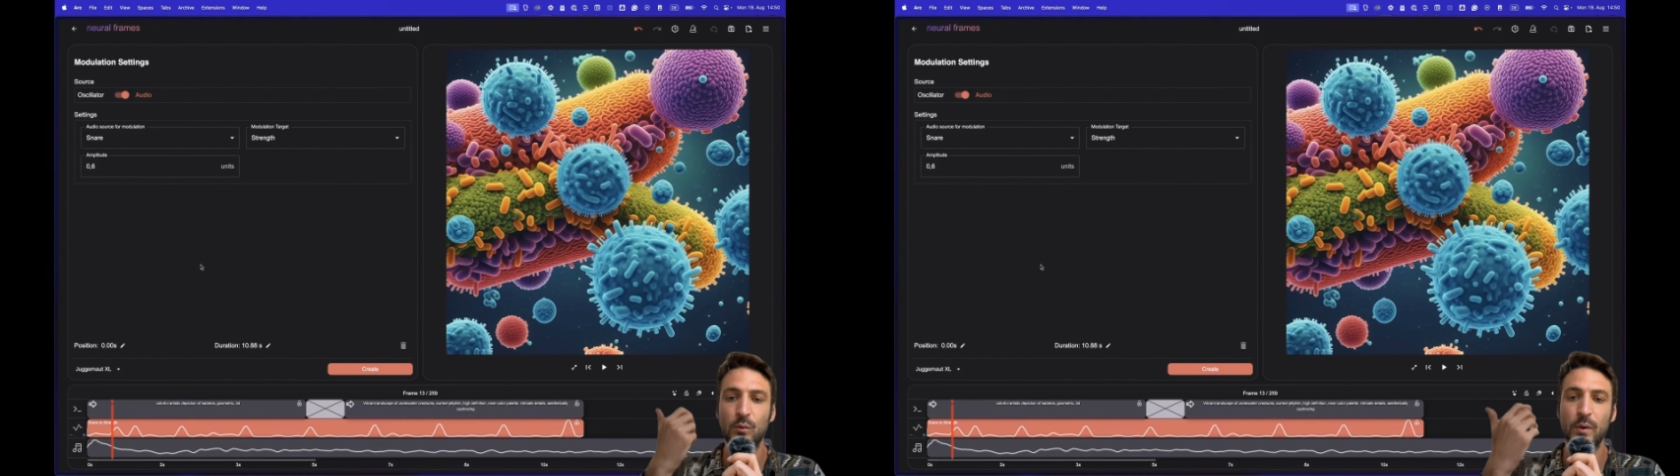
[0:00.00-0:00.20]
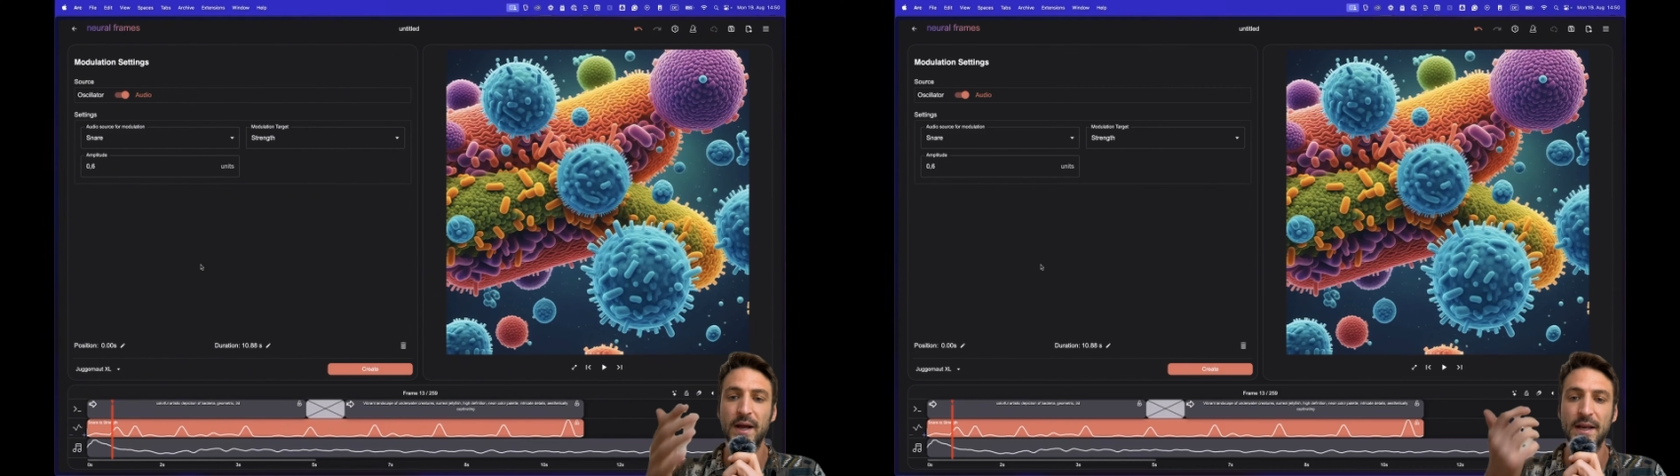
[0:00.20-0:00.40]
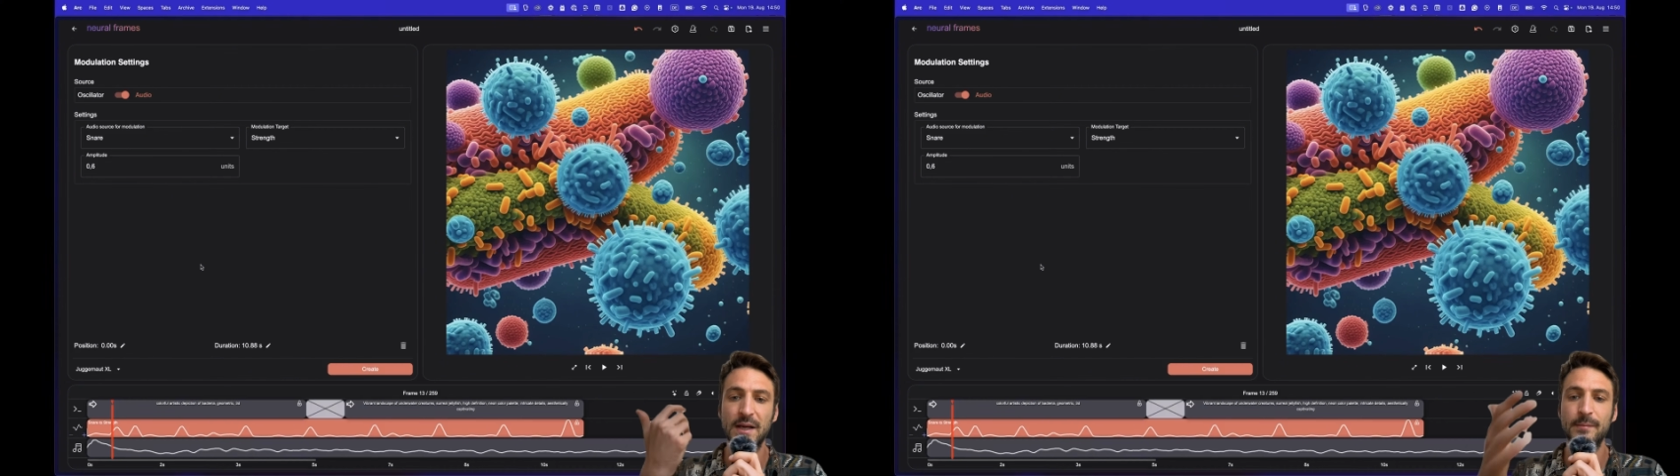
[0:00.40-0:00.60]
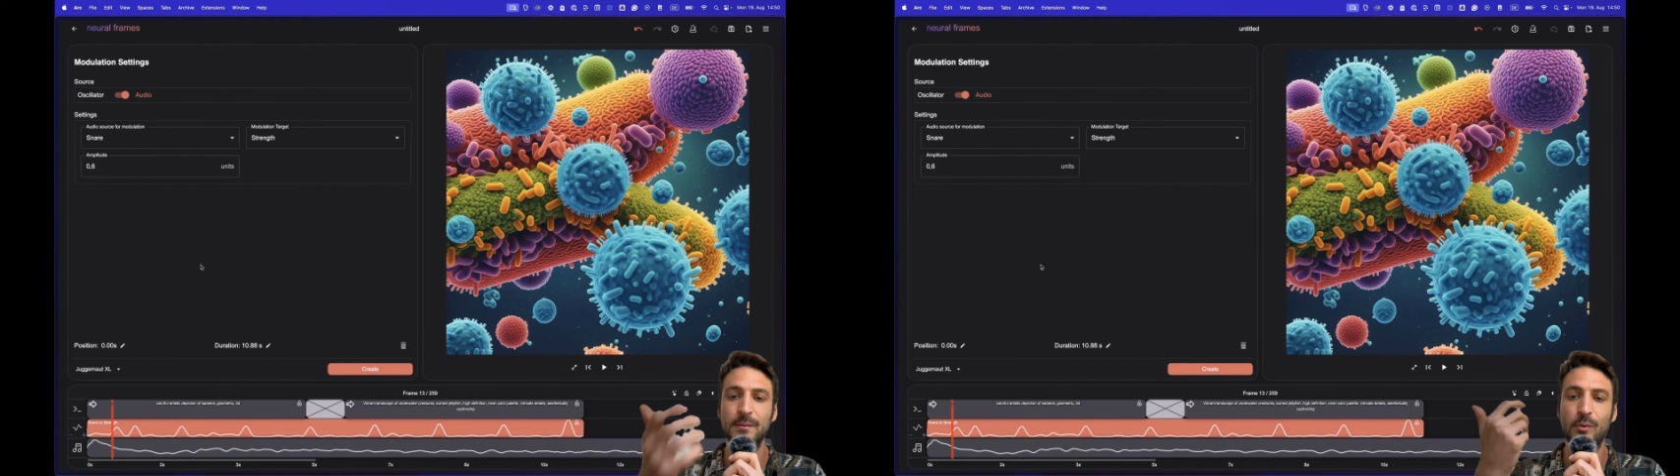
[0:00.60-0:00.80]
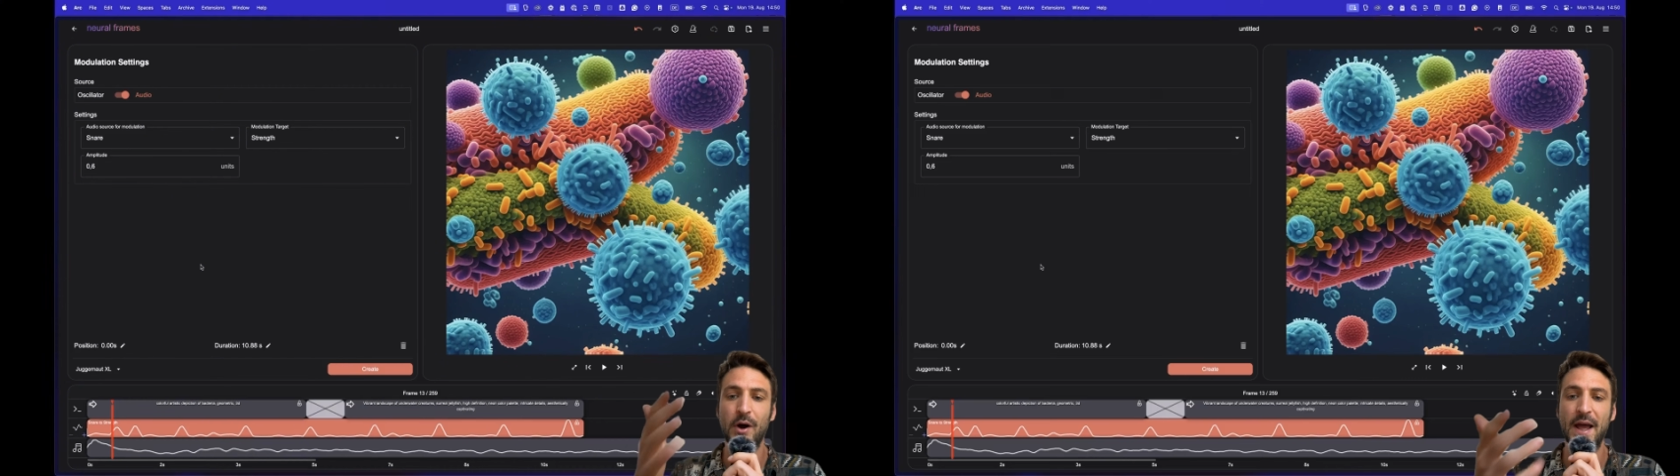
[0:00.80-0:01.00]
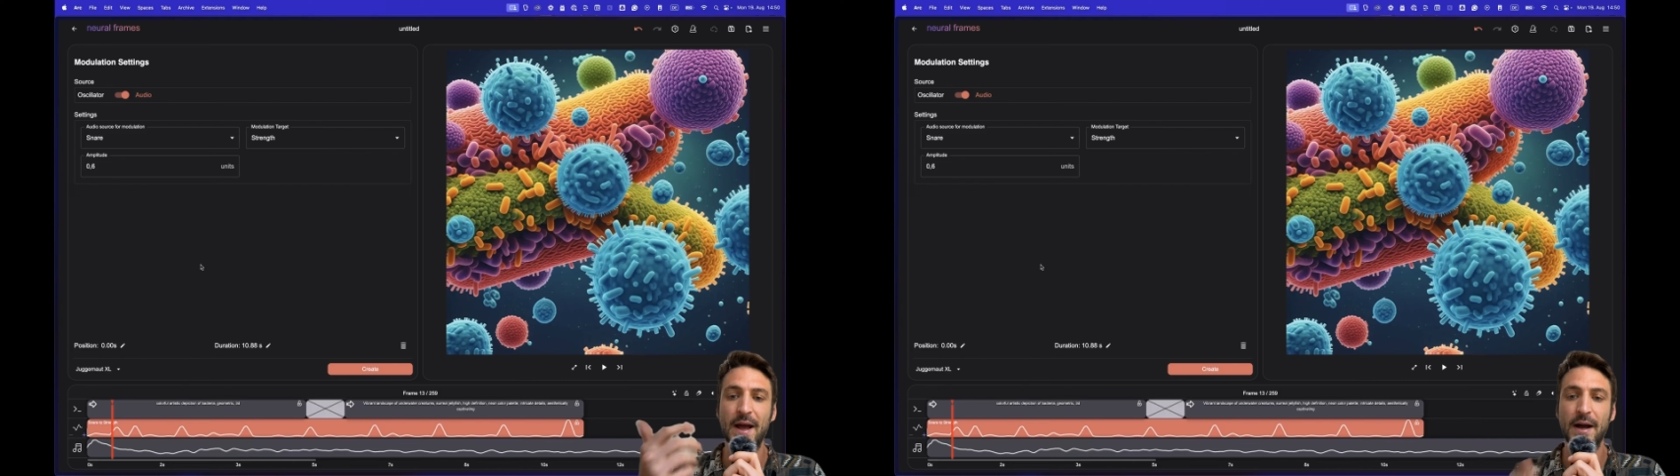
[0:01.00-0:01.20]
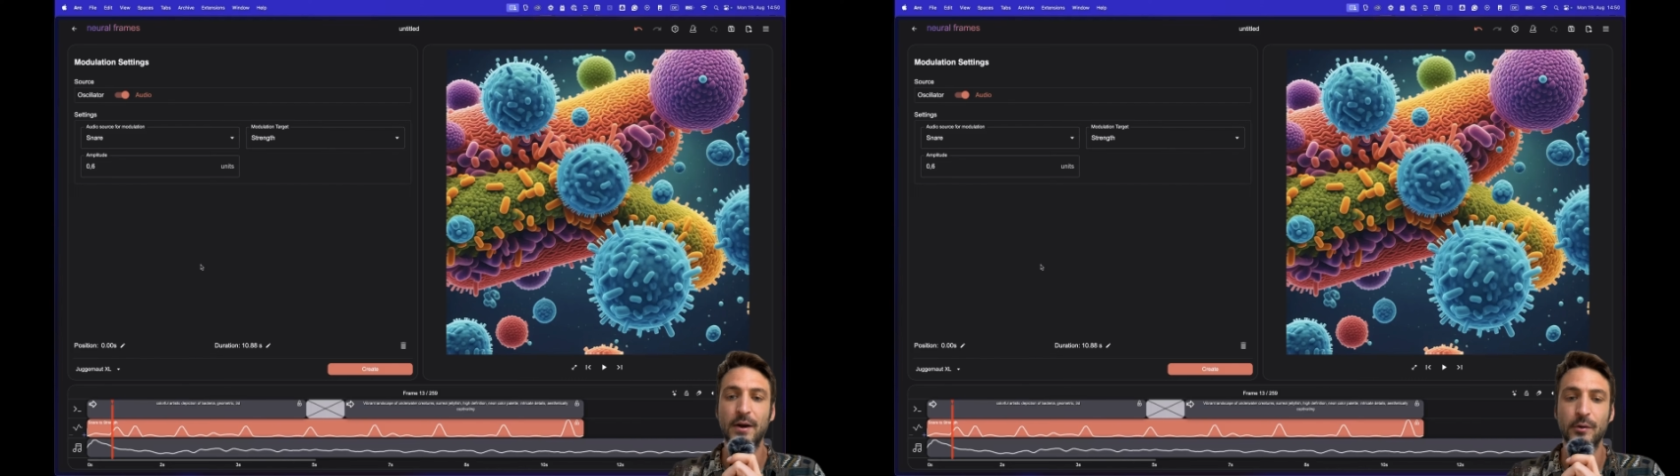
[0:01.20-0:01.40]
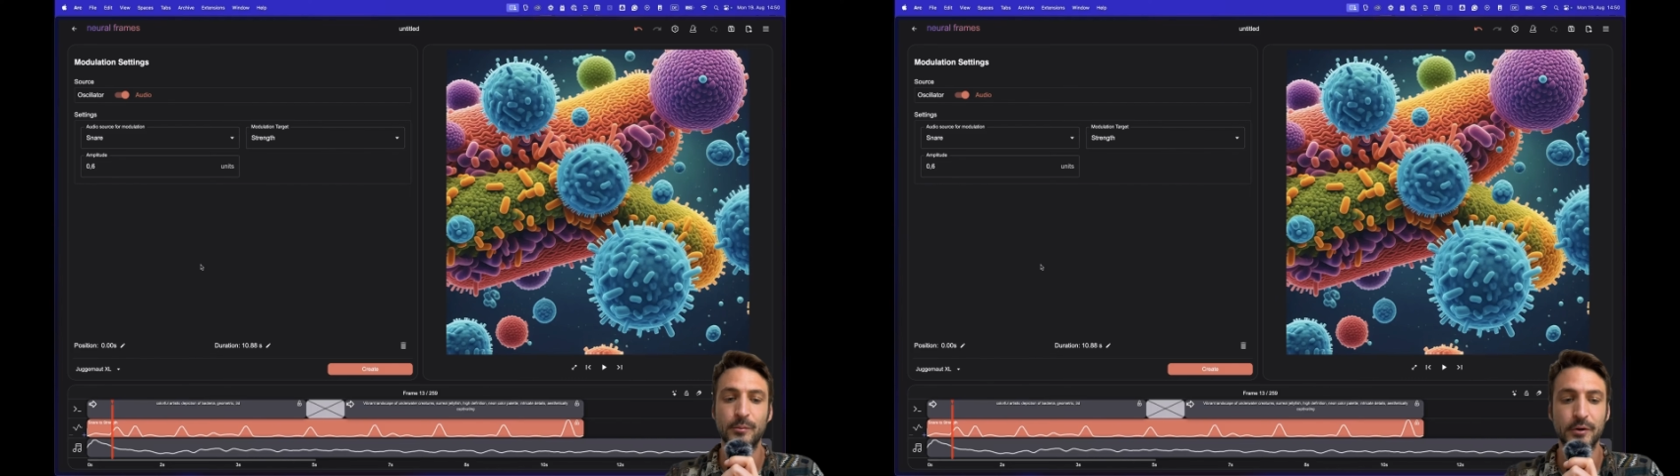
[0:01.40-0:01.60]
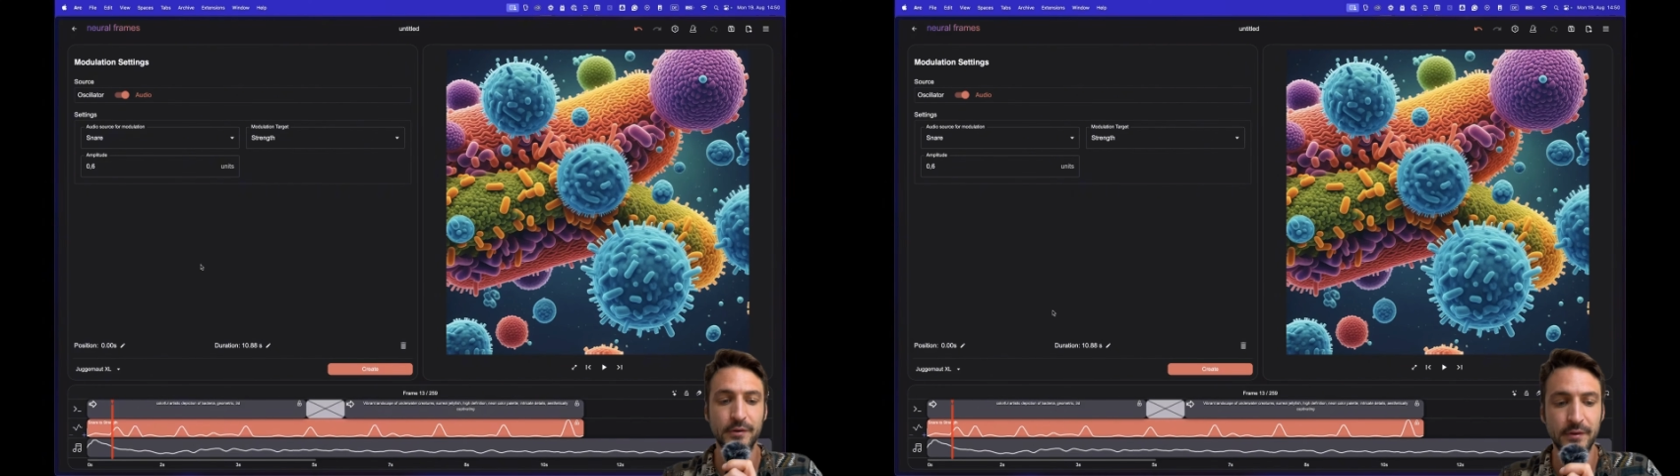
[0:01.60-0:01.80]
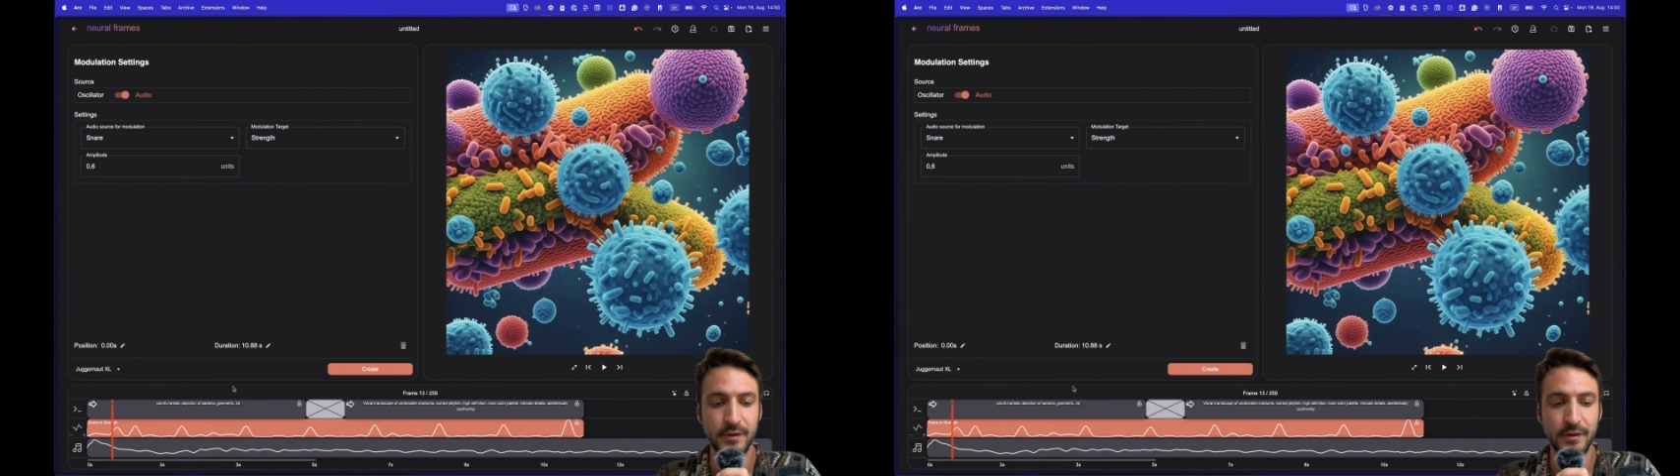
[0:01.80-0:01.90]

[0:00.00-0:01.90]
we're getting a bit more AI output.